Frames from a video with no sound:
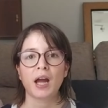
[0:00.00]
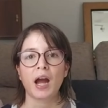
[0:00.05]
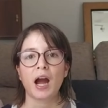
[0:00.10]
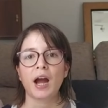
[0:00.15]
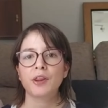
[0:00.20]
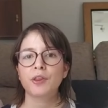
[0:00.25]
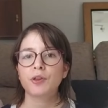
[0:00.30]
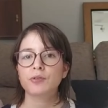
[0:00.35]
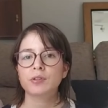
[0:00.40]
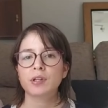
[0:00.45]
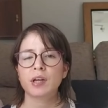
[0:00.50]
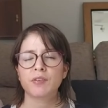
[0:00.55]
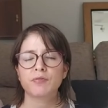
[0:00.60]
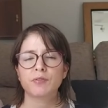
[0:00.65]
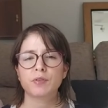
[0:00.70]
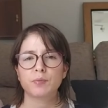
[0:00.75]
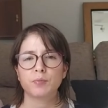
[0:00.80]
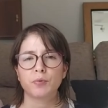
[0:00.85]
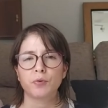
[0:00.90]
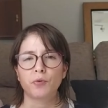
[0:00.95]
I don't have
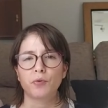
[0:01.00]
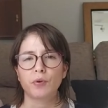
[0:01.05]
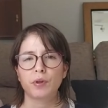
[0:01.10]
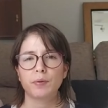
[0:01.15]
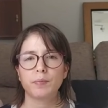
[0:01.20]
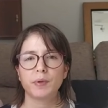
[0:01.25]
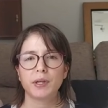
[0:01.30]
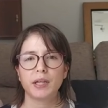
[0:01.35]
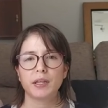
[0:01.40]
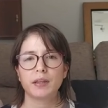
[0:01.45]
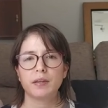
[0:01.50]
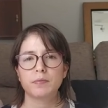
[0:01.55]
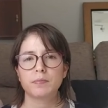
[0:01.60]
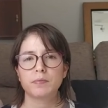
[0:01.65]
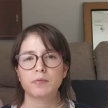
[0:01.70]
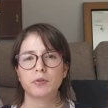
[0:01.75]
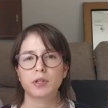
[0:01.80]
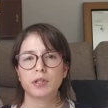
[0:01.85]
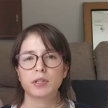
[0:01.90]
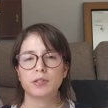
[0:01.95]
the book with me. The
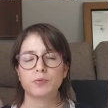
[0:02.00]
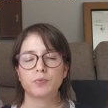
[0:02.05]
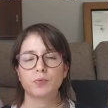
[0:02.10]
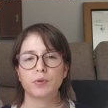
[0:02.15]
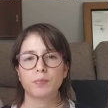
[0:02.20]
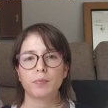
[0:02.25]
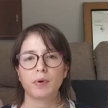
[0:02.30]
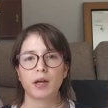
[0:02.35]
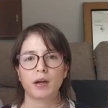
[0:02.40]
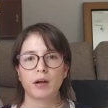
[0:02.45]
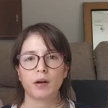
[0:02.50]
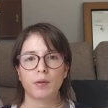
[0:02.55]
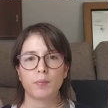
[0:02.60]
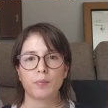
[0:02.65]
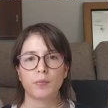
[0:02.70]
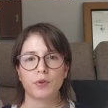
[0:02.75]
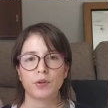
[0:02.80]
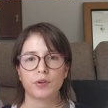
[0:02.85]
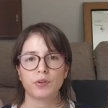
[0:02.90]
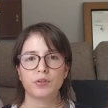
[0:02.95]
book is with my
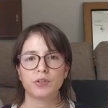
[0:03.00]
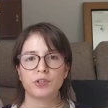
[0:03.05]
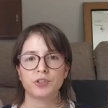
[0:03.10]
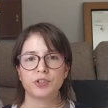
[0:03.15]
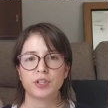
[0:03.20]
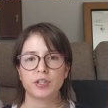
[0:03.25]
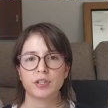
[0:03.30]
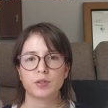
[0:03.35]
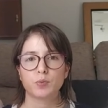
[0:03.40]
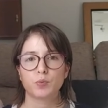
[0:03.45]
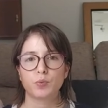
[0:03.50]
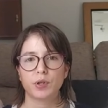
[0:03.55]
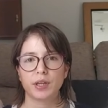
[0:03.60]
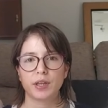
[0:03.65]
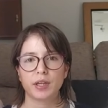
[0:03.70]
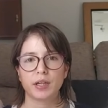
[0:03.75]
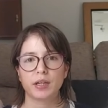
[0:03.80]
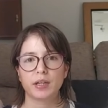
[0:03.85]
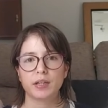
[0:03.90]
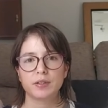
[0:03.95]
godmother. She is
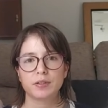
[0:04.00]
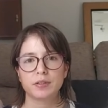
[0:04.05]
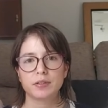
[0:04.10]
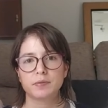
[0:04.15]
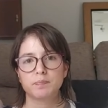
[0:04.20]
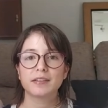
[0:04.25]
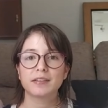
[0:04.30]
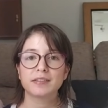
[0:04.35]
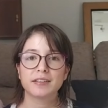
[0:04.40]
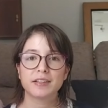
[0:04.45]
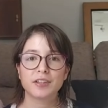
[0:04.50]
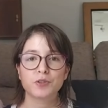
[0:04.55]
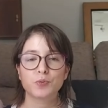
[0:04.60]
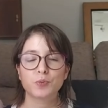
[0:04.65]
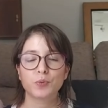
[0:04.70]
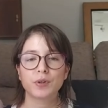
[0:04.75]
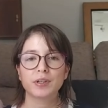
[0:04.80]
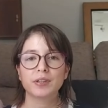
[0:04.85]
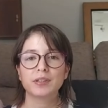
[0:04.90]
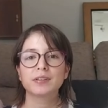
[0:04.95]
reading it. This
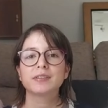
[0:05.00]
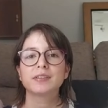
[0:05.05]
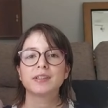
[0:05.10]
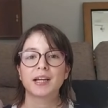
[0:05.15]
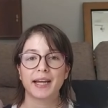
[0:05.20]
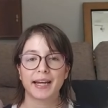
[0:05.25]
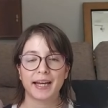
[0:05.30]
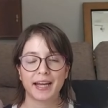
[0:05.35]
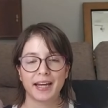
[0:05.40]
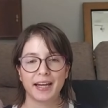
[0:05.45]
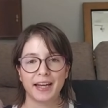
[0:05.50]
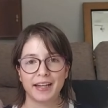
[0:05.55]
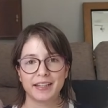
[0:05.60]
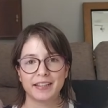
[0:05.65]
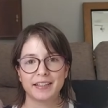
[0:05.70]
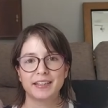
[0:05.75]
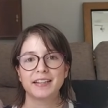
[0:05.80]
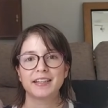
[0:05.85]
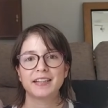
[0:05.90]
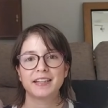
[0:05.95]
one,
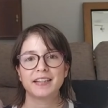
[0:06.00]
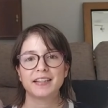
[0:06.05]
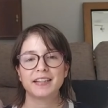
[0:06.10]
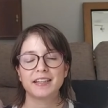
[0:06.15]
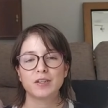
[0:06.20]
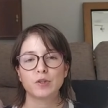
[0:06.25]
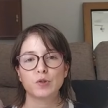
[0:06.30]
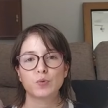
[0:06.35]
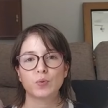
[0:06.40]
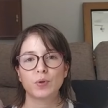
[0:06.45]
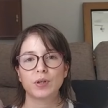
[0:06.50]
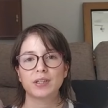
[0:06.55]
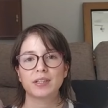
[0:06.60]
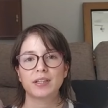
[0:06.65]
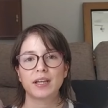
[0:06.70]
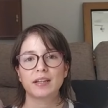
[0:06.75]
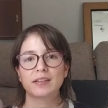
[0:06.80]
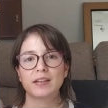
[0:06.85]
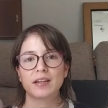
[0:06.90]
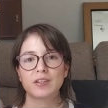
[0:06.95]
again, is one
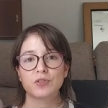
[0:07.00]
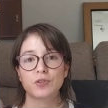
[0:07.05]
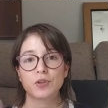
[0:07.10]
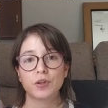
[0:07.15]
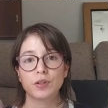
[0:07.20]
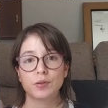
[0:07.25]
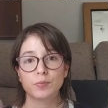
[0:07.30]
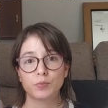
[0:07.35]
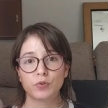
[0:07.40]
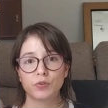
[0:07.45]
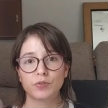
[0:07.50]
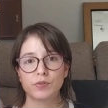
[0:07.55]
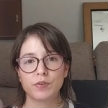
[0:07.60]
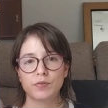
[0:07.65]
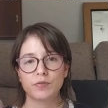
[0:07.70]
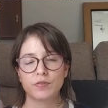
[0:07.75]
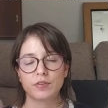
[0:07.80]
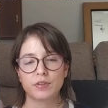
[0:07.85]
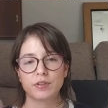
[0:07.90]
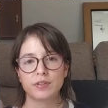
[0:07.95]
that I saw the movie
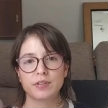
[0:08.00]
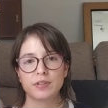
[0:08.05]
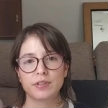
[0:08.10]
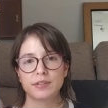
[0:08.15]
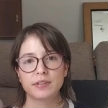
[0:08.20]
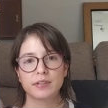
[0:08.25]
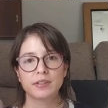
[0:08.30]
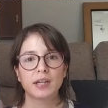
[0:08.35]
first,